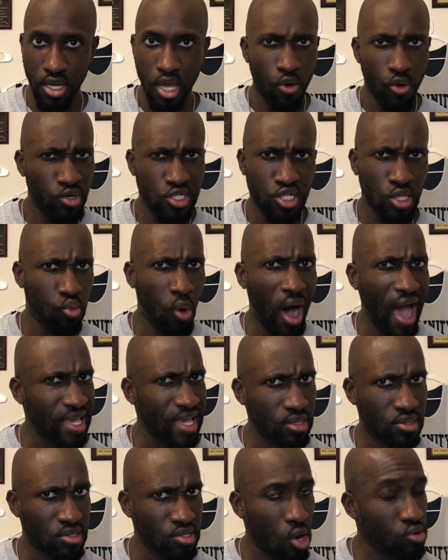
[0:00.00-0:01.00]
which is why
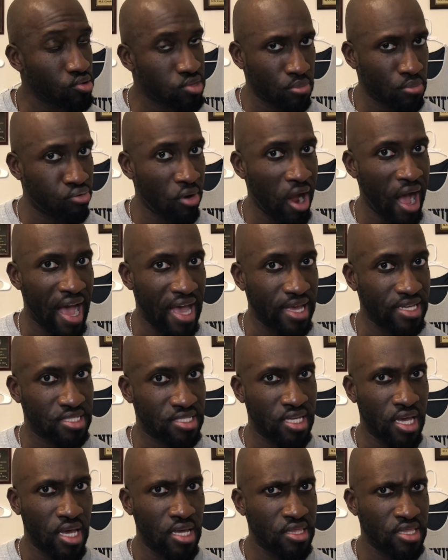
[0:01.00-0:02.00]
it's no surprise
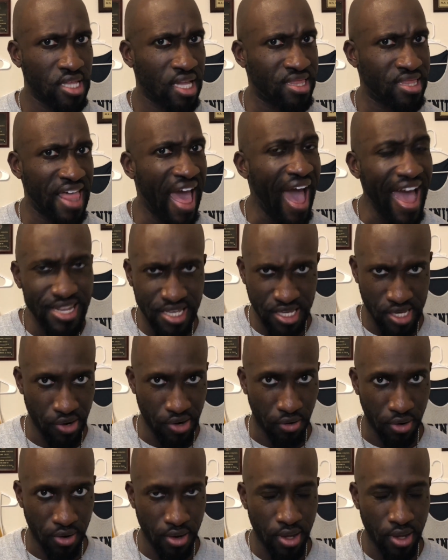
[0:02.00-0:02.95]
that that year